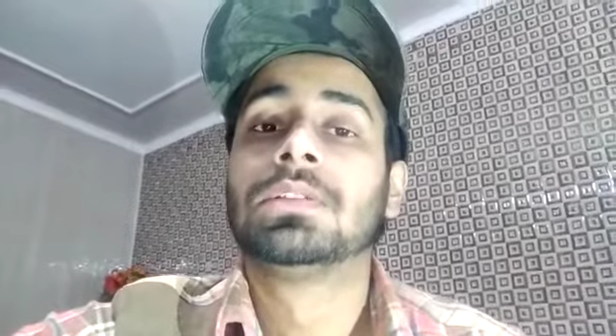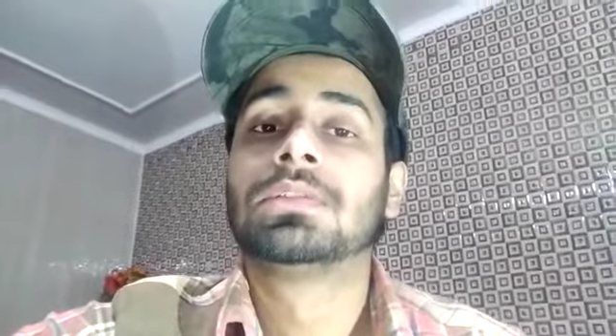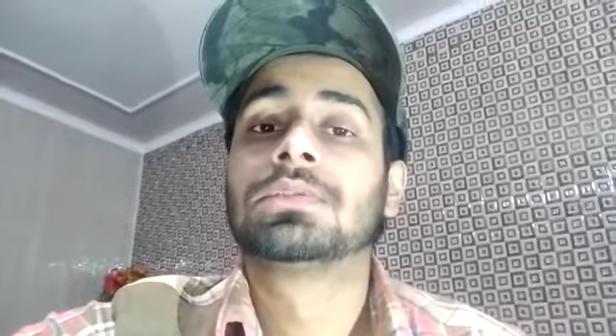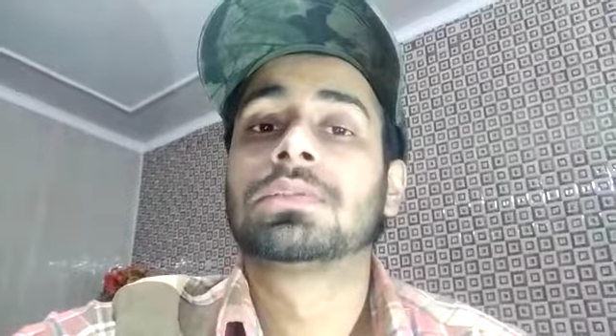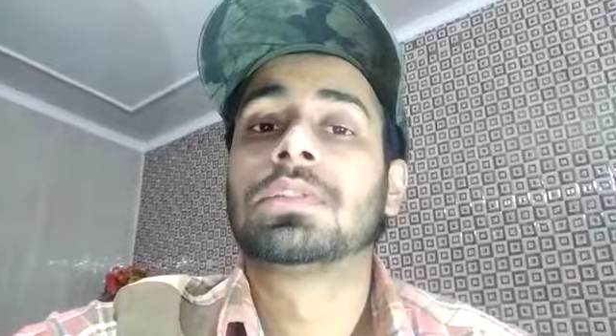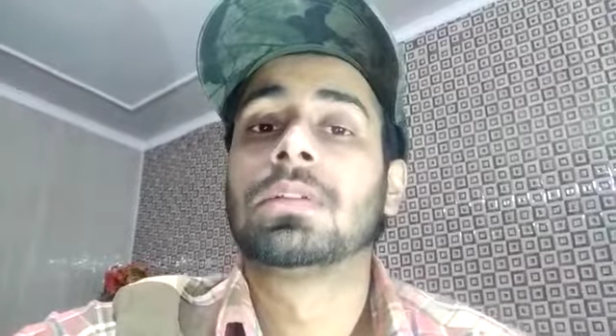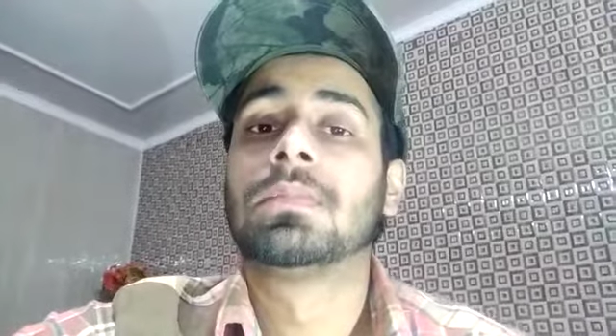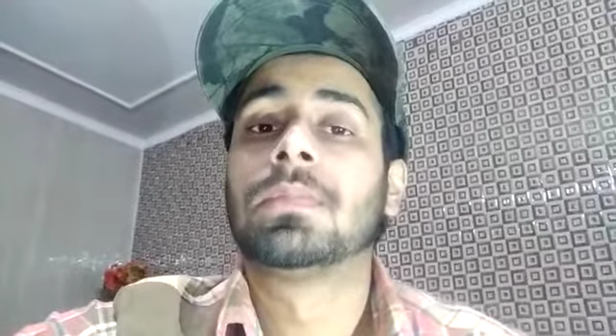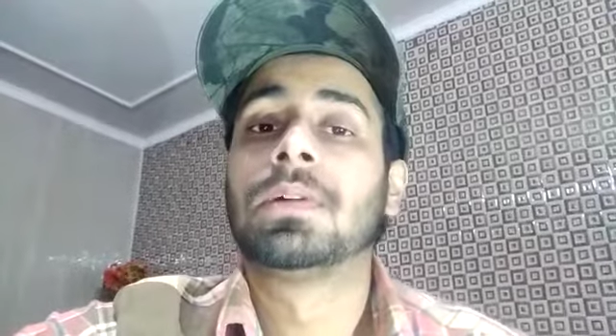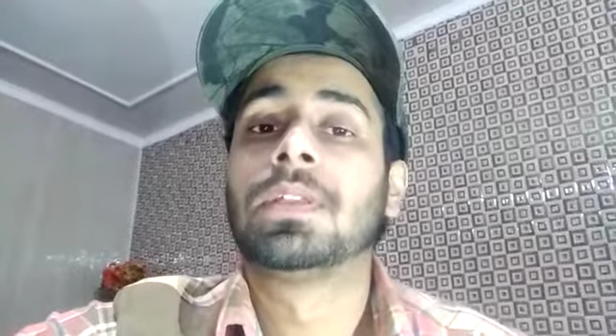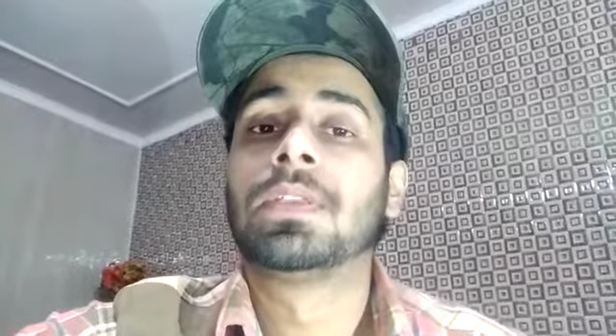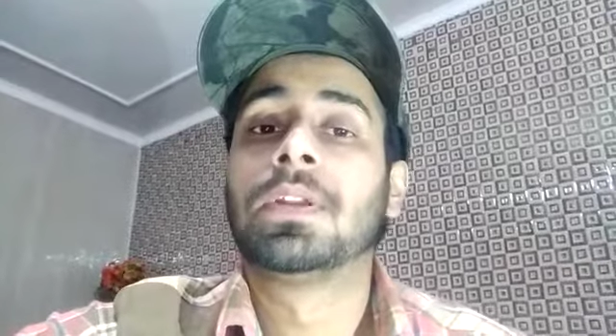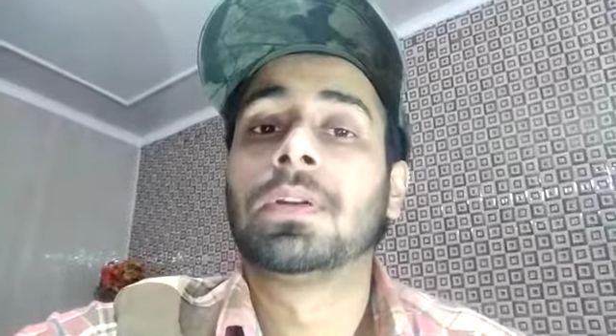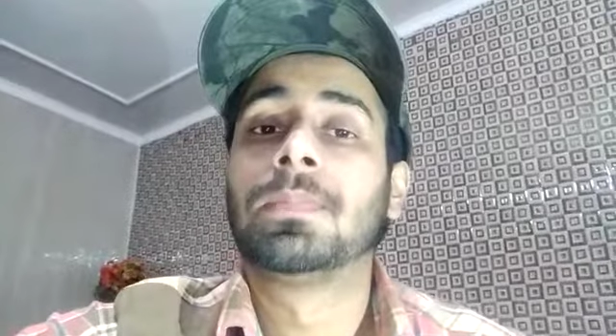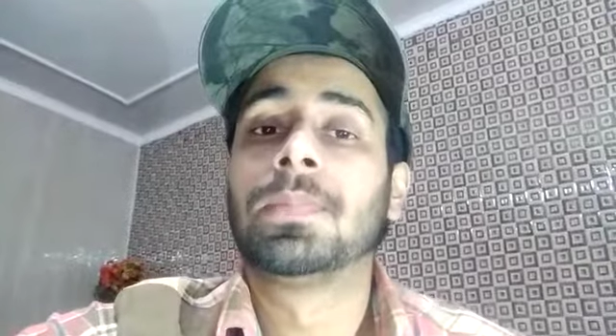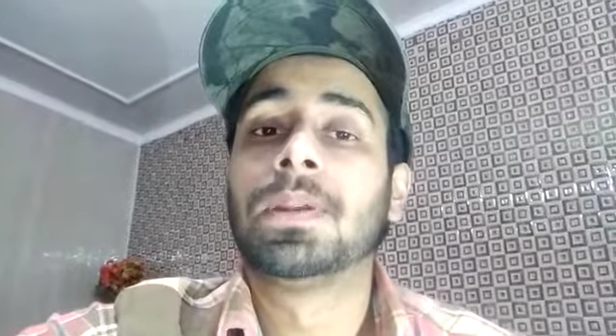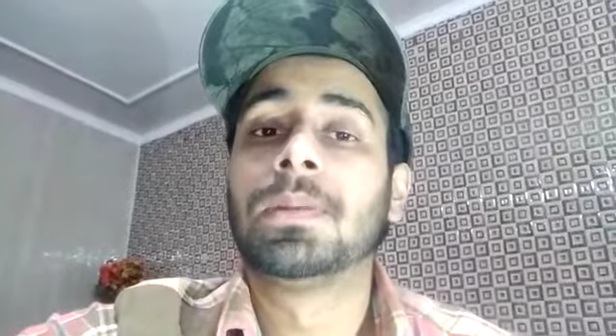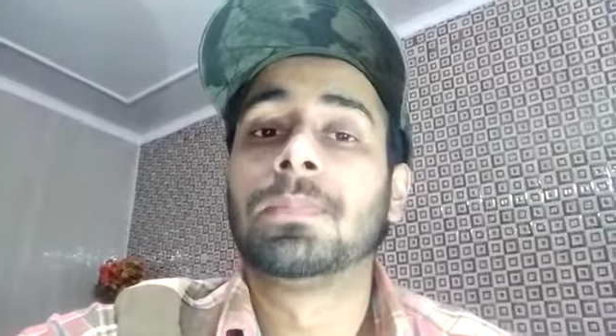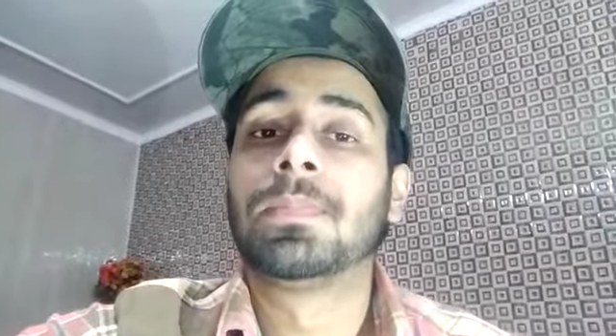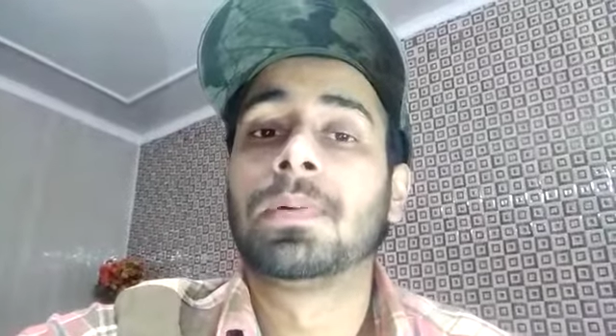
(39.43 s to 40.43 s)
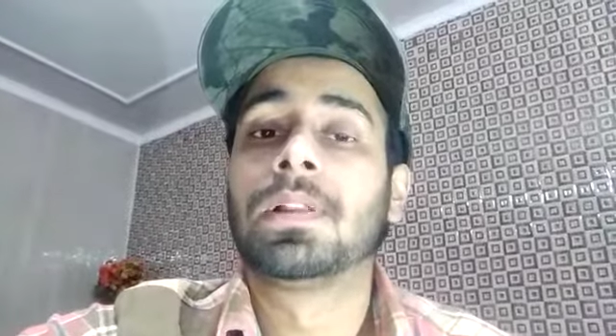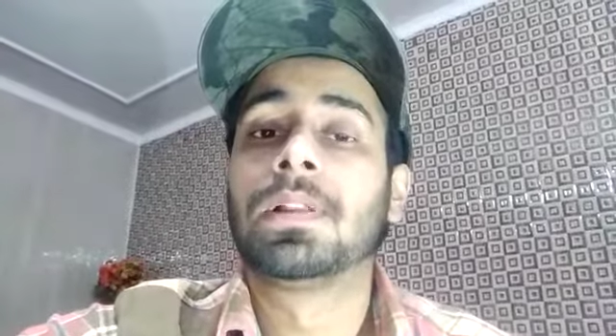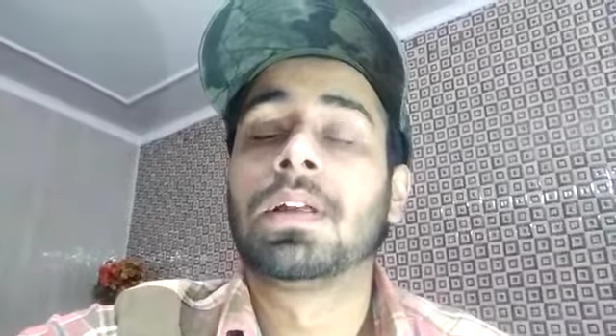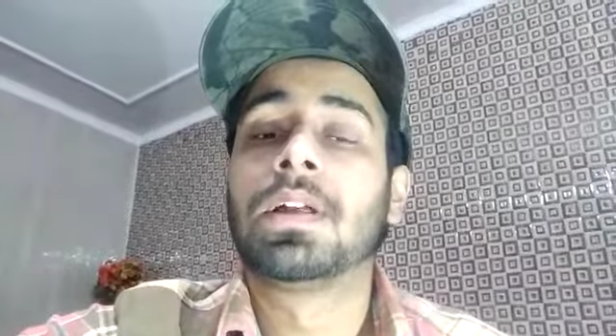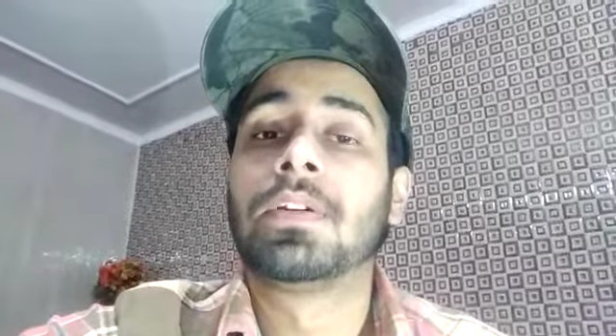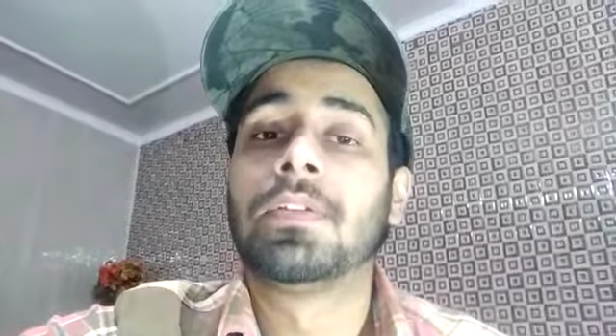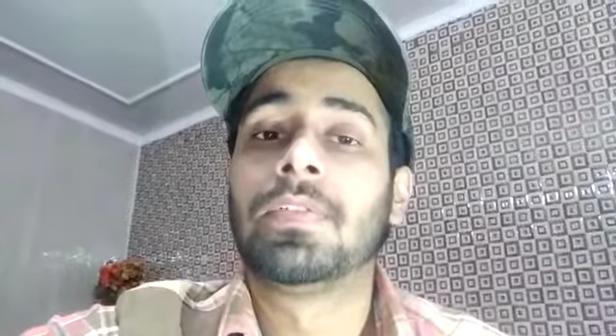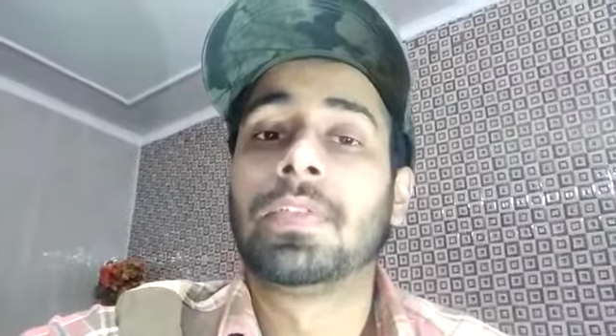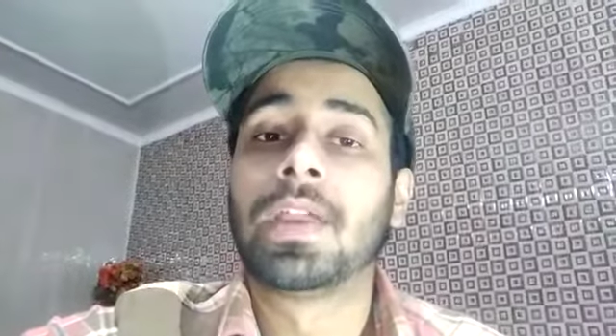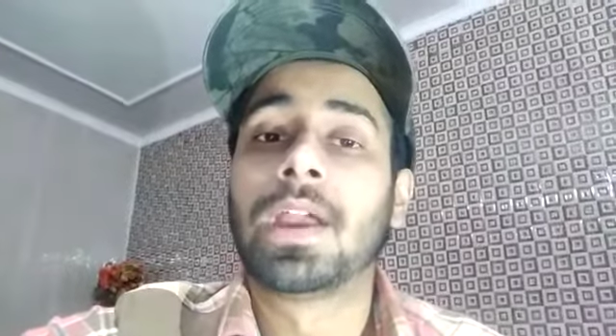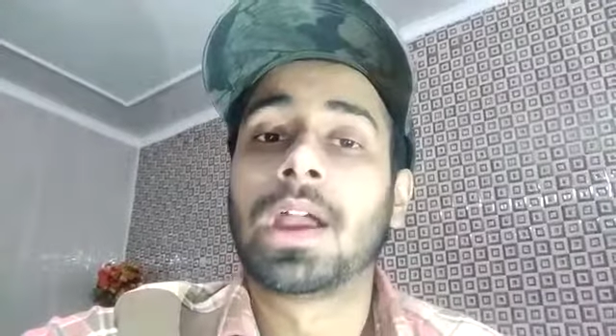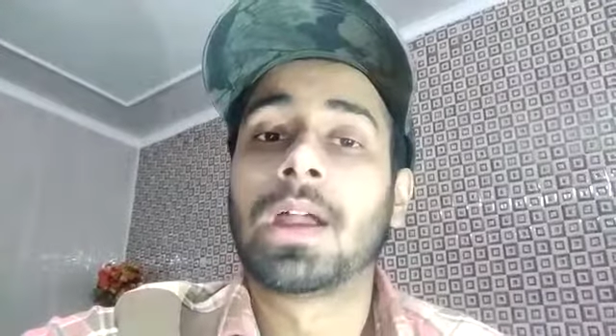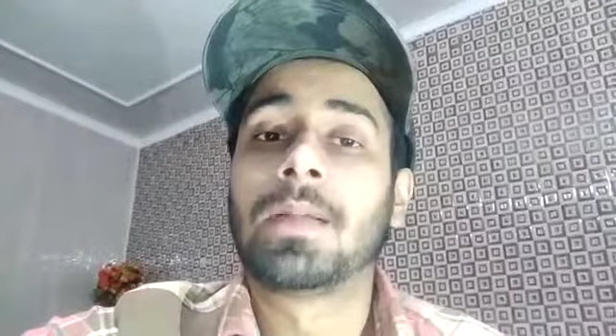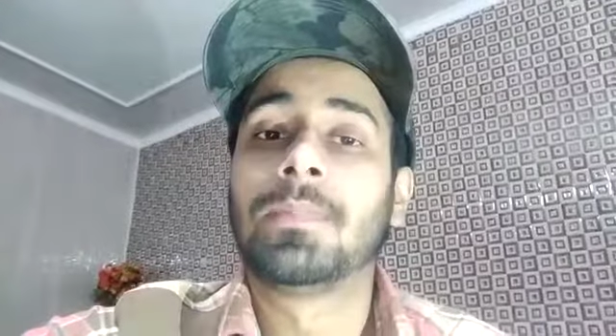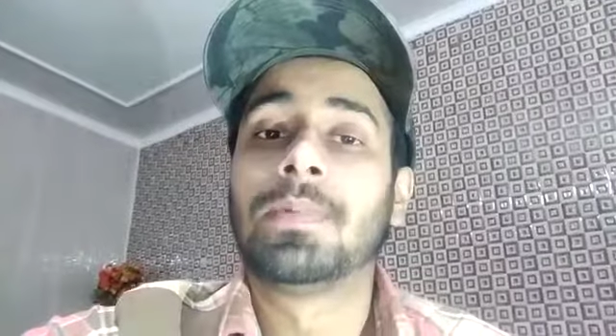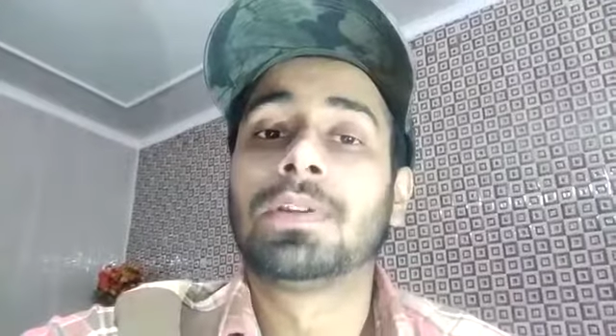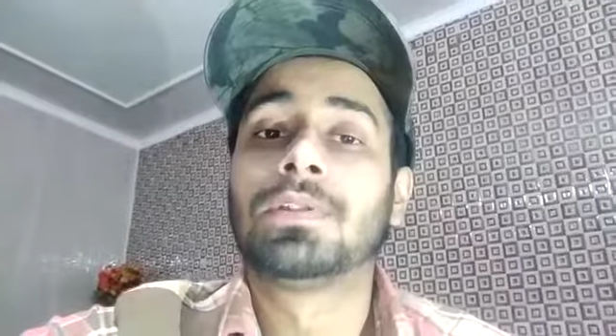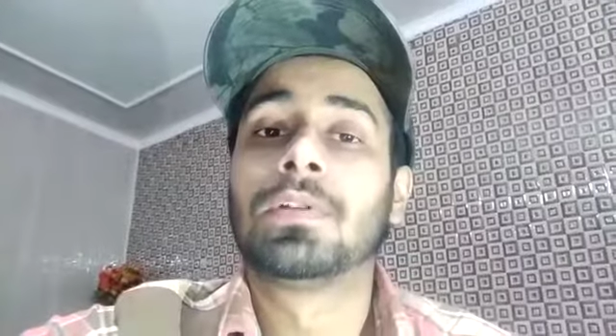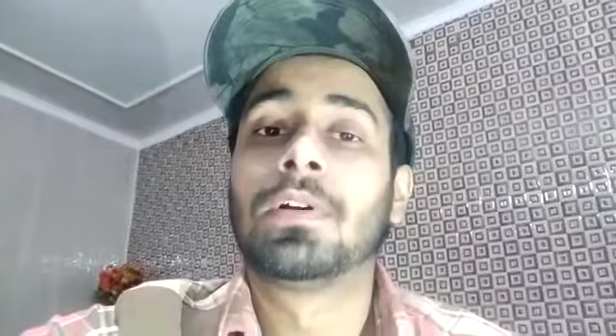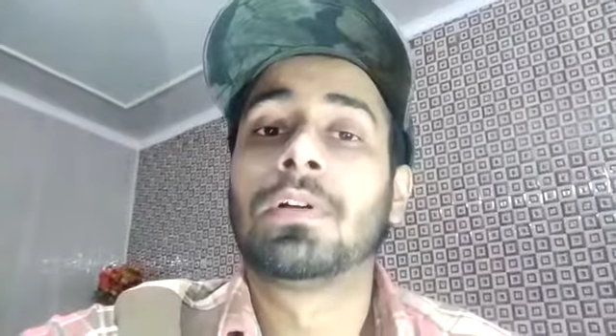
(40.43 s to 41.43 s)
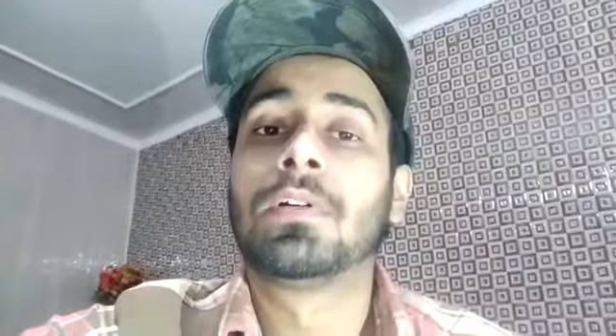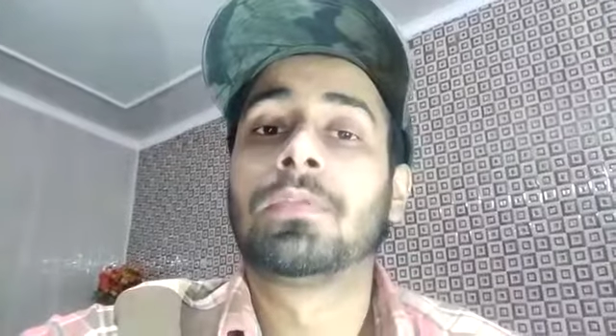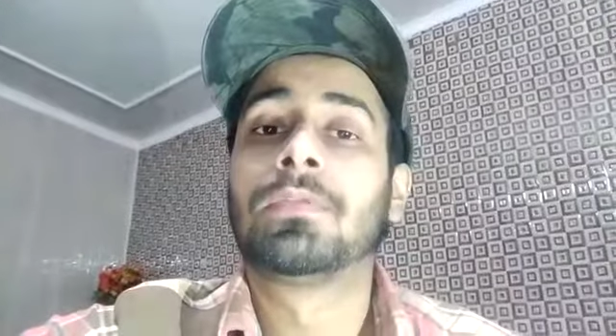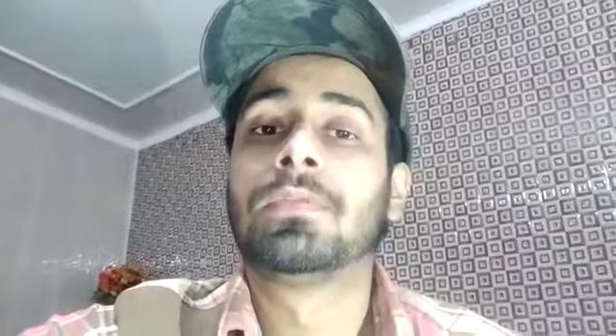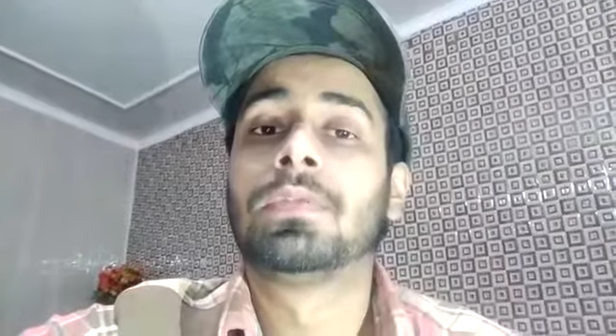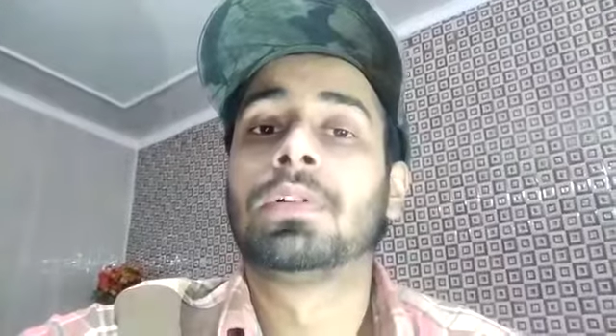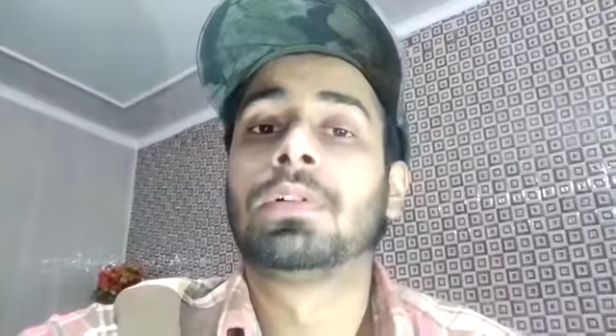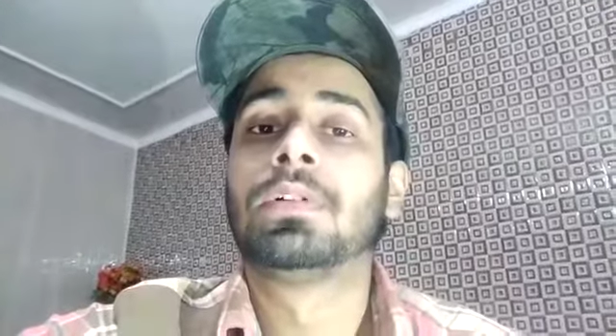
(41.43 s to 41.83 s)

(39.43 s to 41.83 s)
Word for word: some other people are in the habit of uh,